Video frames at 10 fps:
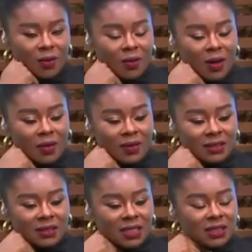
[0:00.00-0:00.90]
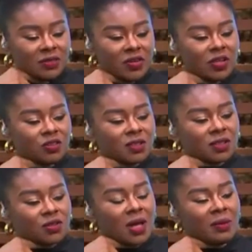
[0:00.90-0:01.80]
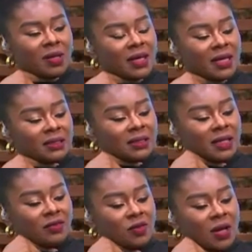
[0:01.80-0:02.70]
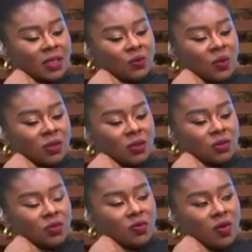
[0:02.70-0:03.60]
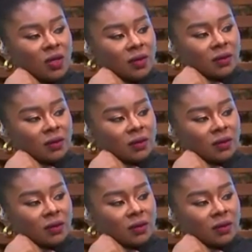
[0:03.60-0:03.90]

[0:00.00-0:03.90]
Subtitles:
Wow, this is actually very interesting. So how many cases have you guys worked on so far?